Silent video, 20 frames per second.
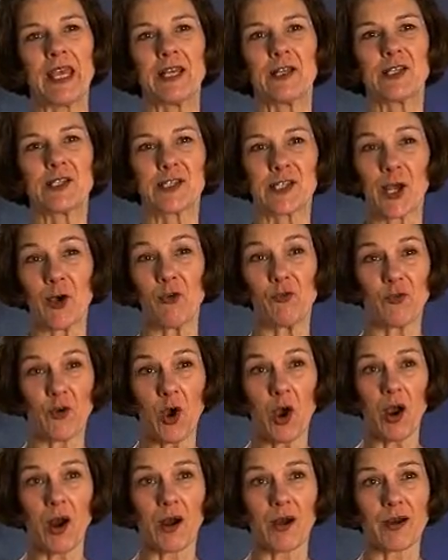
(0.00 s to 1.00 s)
So
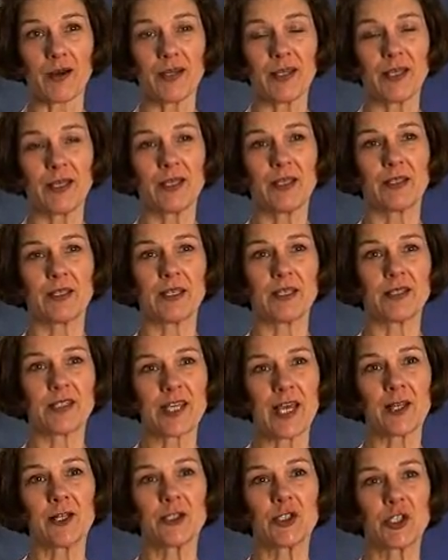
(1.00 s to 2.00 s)
far, the
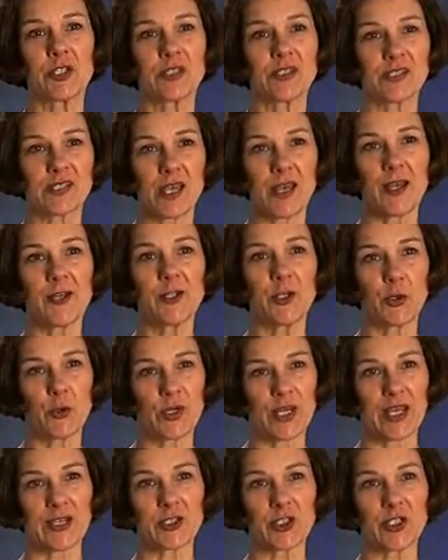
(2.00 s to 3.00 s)
intelligent design
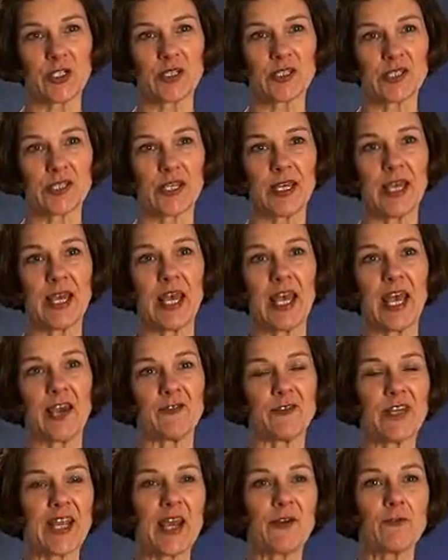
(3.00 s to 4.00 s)
creationists have
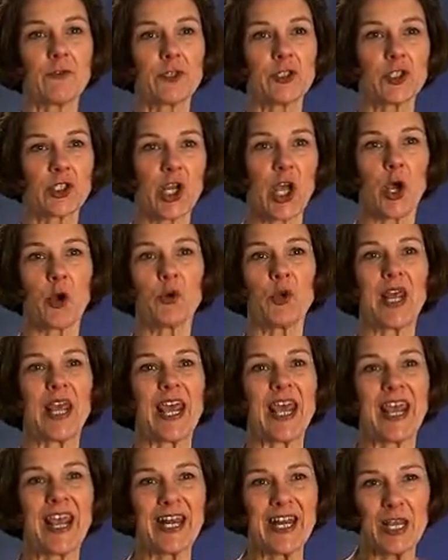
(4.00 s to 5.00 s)
never shown
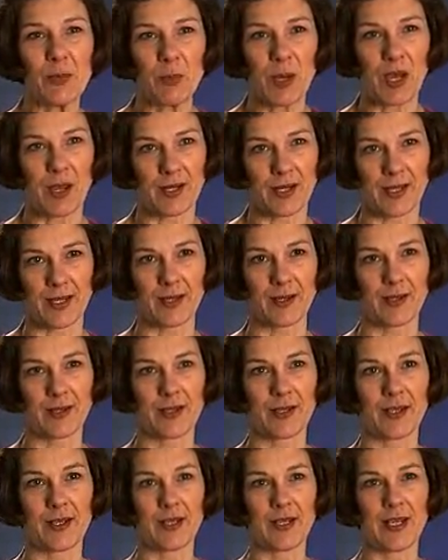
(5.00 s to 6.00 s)
anybody
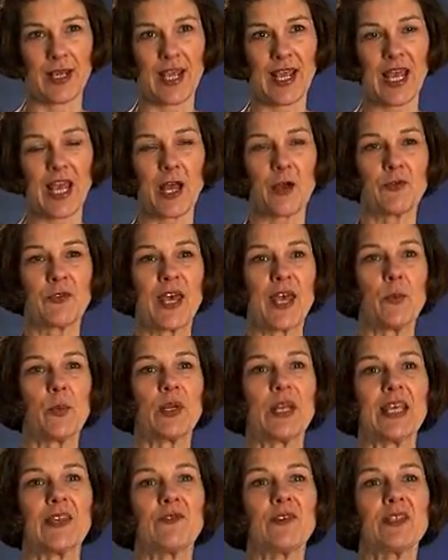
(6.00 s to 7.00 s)
how they
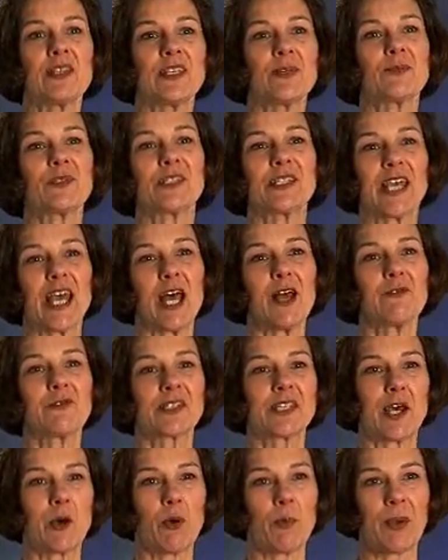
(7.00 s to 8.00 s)
would even themselves
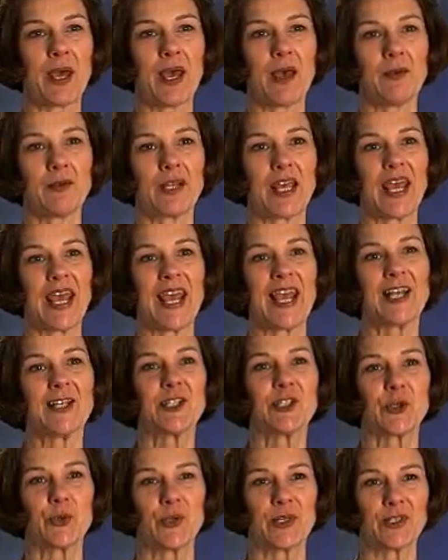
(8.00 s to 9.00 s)
go about
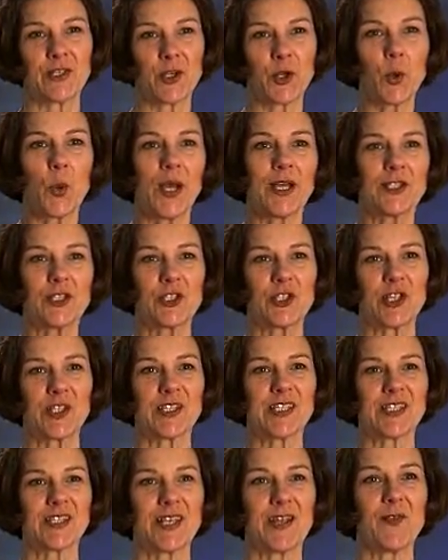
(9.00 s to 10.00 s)
answering the
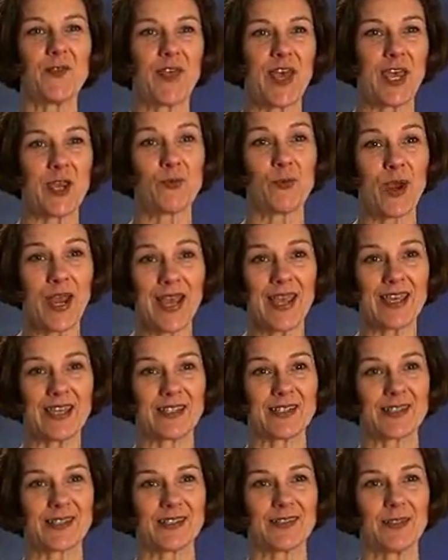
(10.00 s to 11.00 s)
questions that they
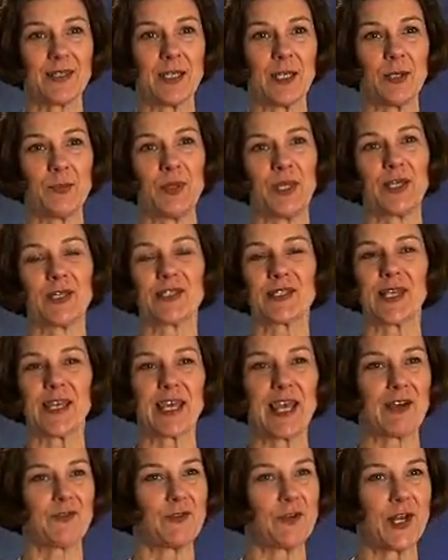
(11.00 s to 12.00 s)
raise, because they
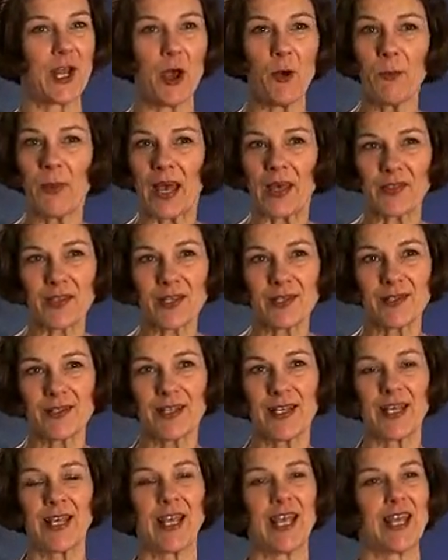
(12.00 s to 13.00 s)
have no method
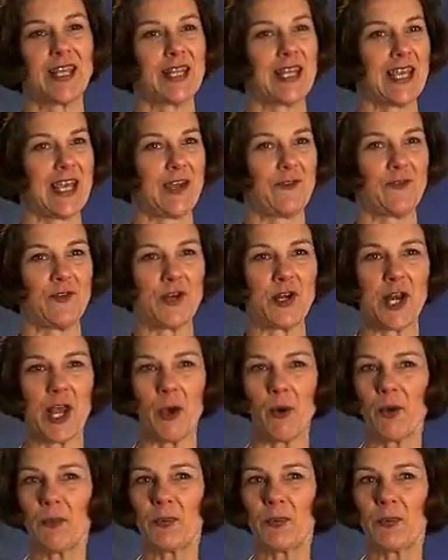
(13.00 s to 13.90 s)
and they have no